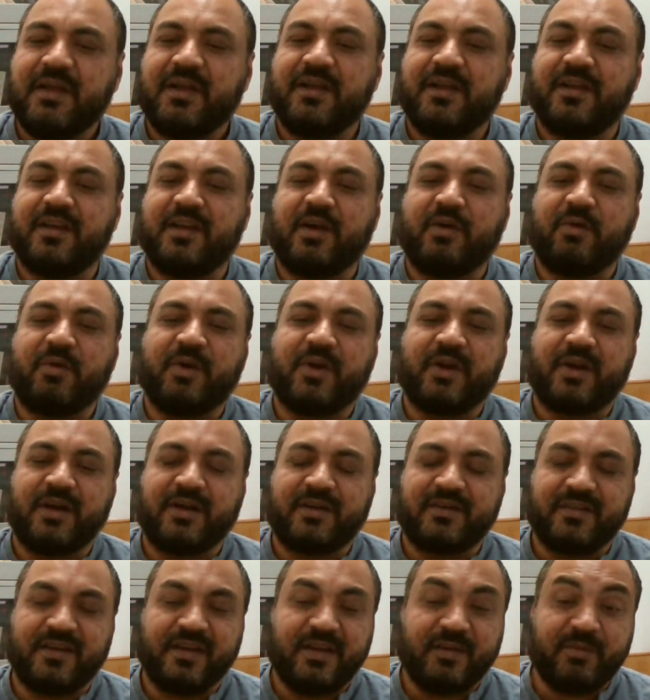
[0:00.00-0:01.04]
in our
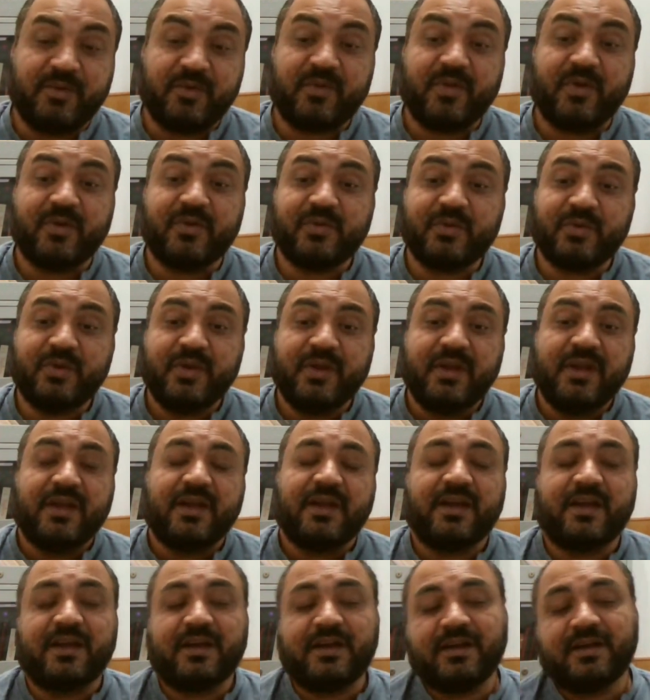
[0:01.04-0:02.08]
syllabus also,
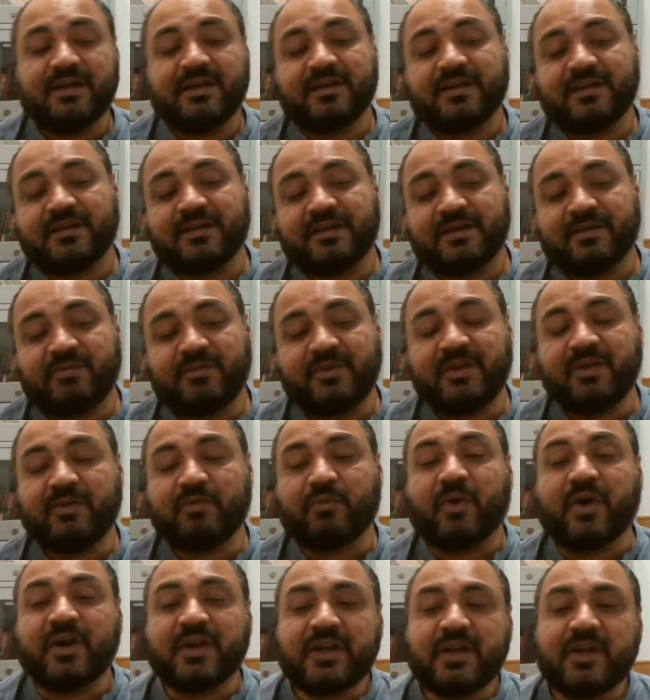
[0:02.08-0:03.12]
and we
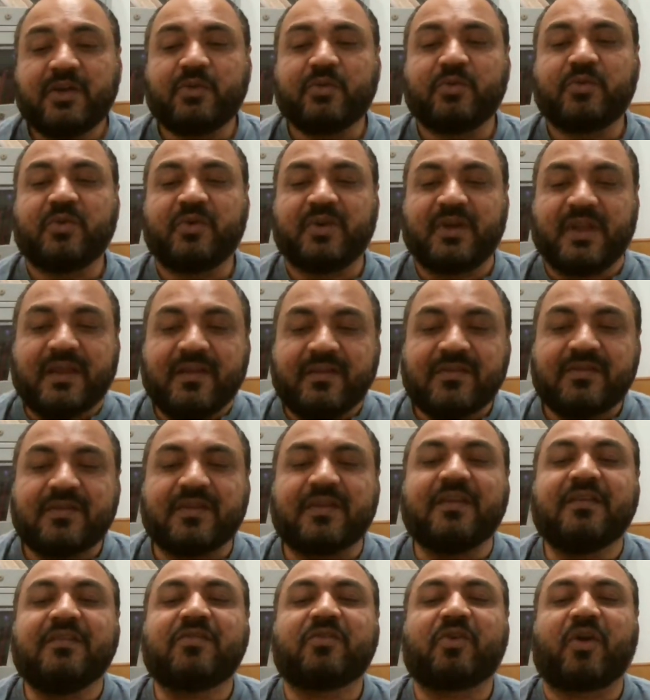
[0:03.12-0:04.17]
wanted you to taste
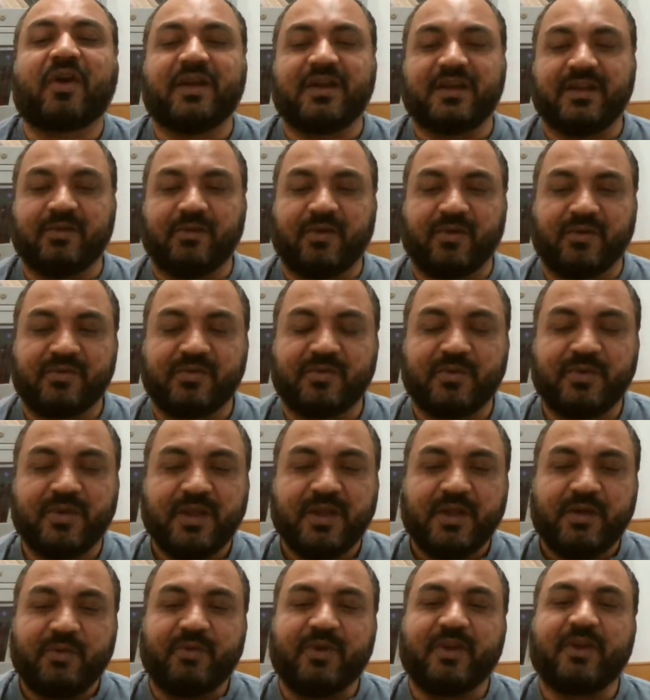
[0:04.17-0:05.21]
his writing also
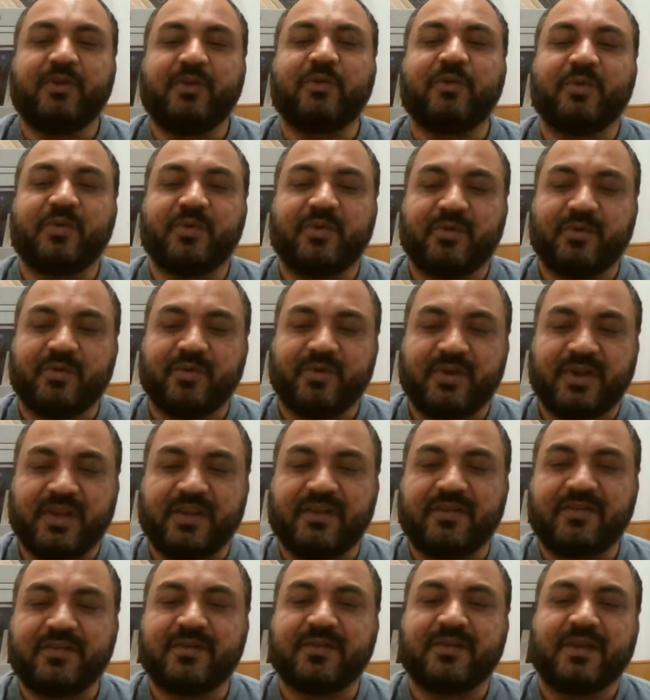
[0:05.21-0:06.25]
when you
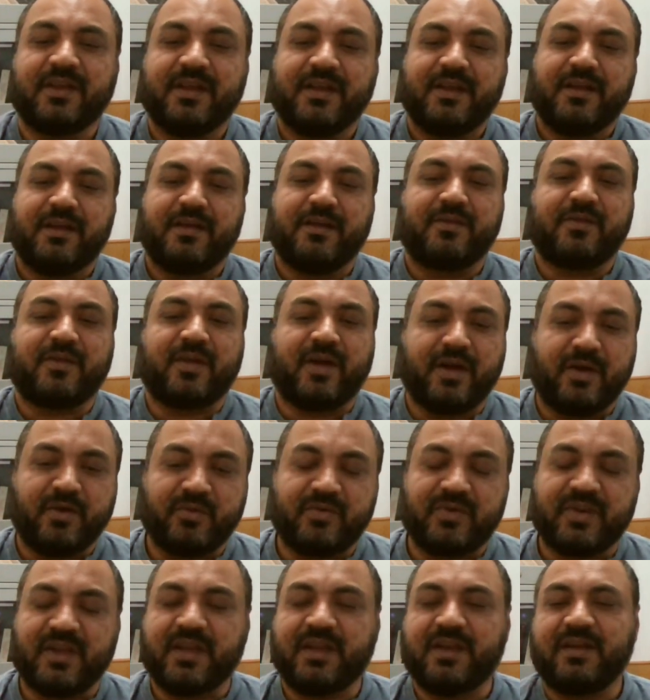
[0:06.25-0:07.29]
taste Taha
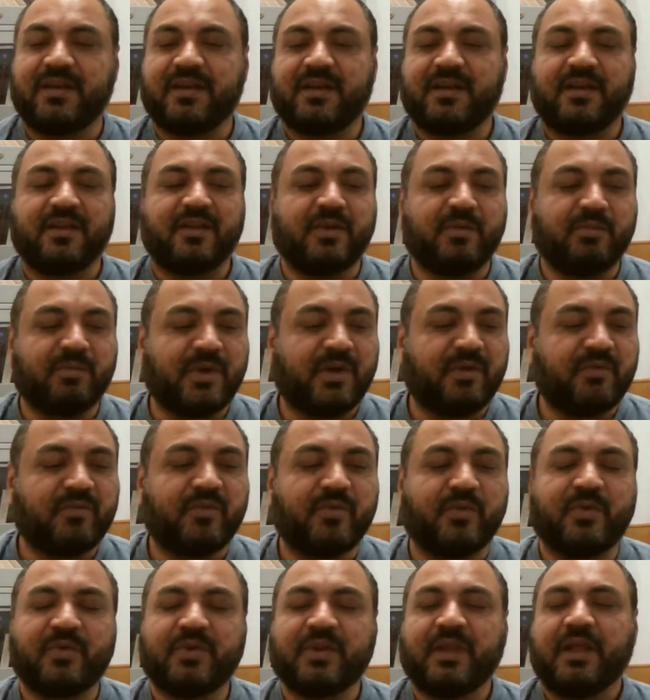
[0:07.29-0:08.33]
Hussain, Najib
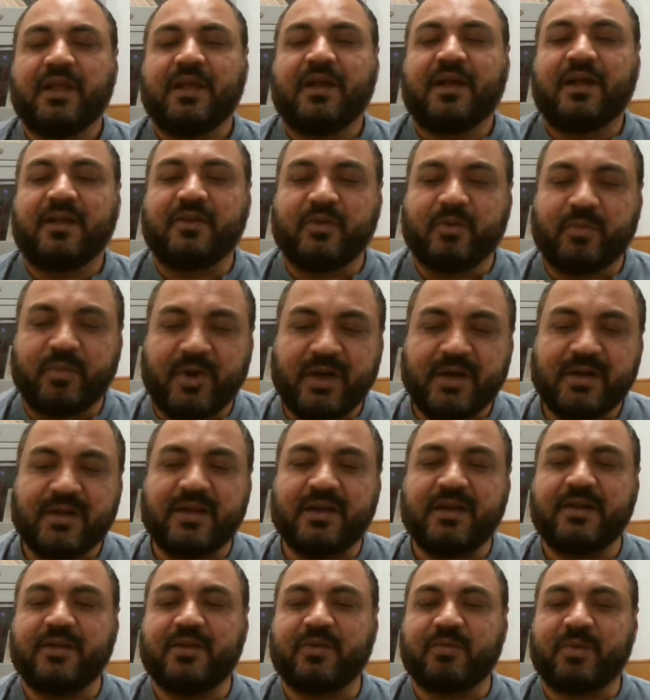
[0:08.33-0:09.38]
Mahfouz, and Gibran
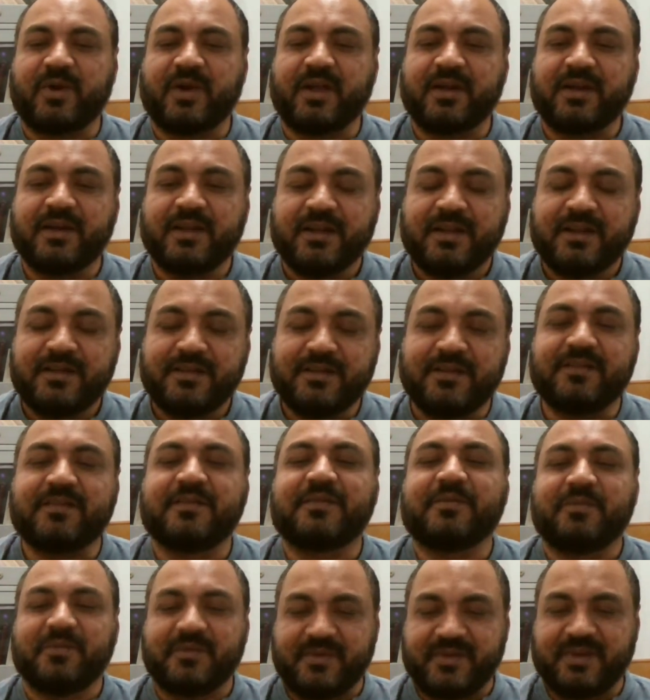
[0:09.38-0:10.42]
Khalil Gibran.
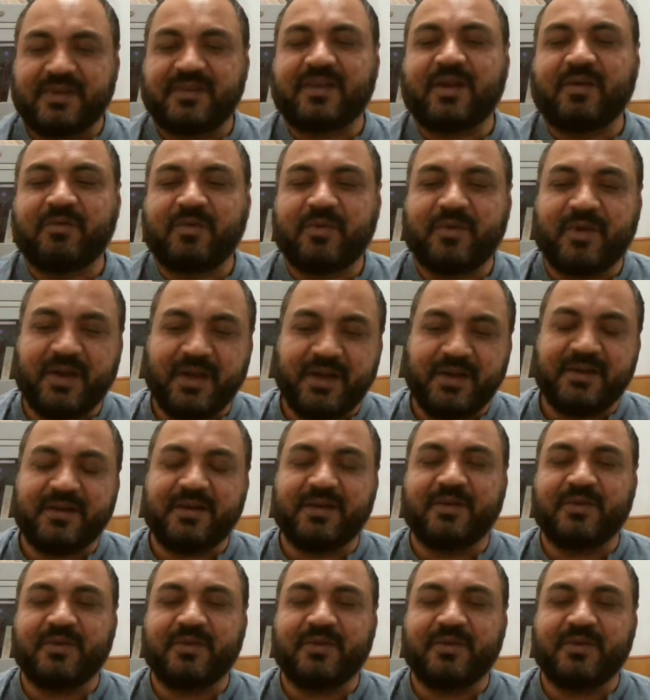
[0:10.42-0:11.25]
These type of great